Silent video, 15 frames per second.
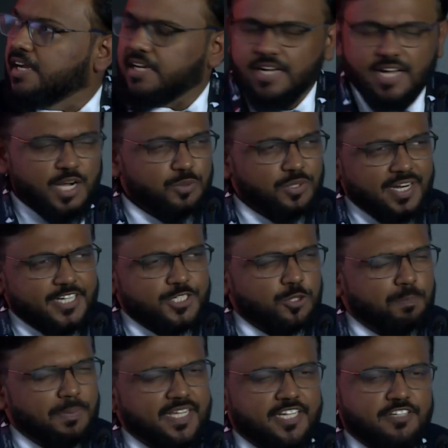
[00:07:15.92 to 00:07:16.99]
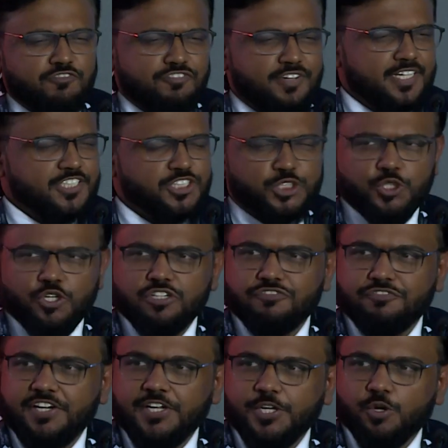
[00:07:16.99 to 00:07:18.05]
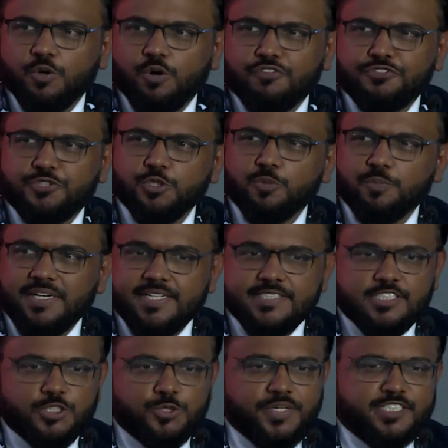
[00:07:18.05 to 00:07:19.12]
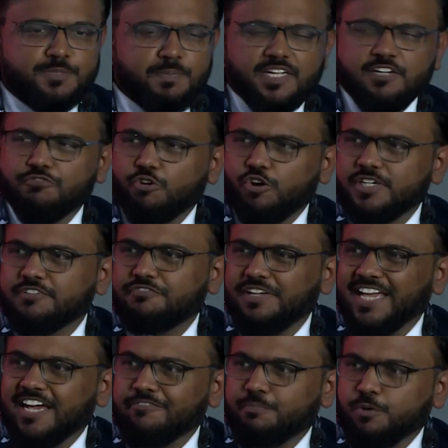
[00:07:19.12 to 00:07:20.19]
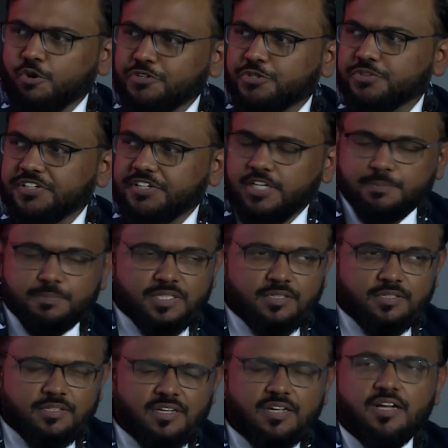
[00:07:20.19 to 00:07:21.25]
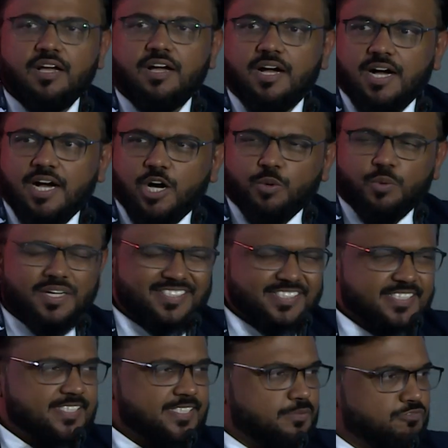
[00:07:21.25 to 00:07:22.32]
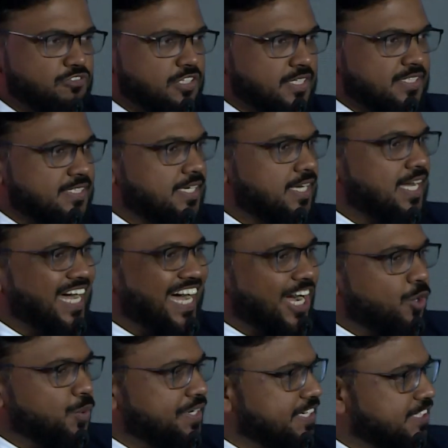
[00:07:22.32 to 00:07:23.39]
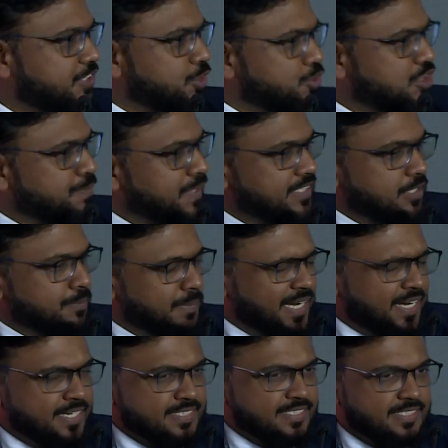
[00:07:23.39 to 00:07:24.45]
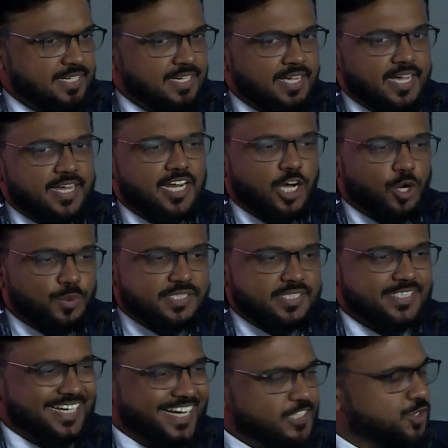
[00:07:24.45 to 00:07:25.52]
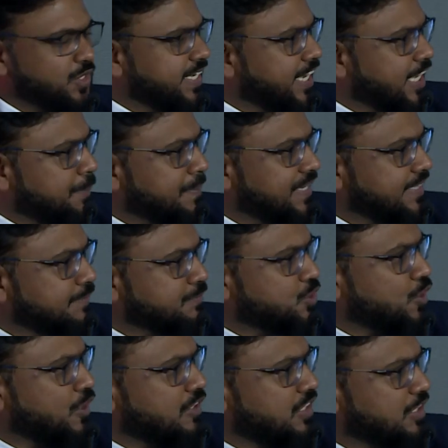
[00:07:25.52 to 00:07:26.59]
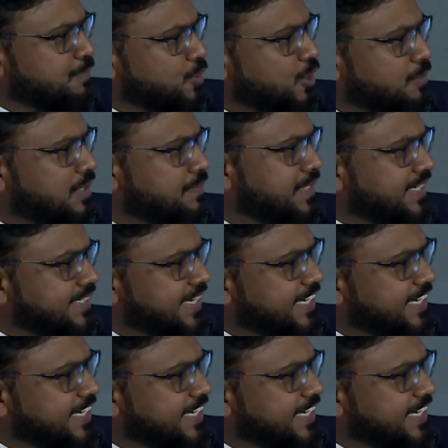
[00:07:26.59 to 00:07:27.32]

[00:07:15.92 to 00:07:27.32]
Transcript: I would like to play a very short video of 2 minutes to explain what we have brought to the table, how our system works, how it is used by the banks, and how is it actually helping them solve the problem that I